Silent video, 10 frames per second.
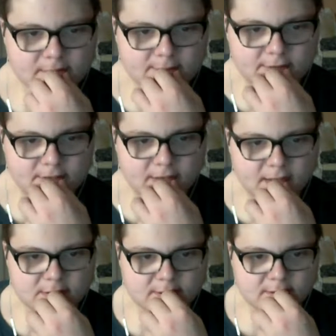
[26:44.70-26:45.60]
Chris
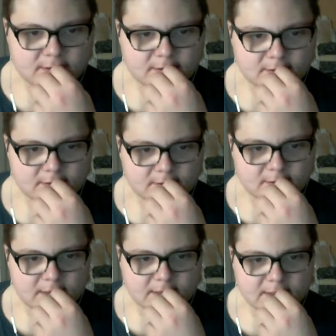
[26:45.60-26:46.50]
Hodges, and
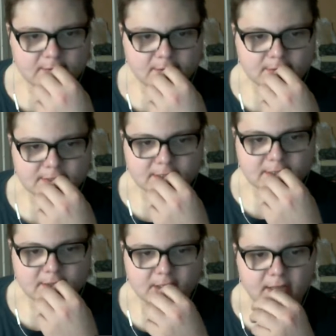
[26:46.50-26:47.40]
Keith Rolison again.
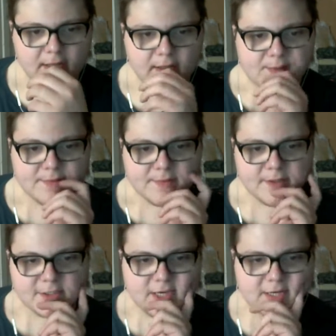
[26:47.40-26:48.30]
They
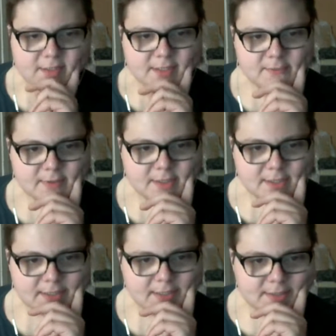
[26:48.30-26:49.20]
all checked in with
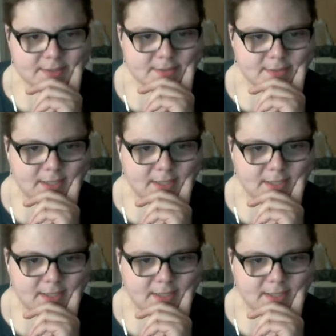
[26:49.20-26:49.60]
us.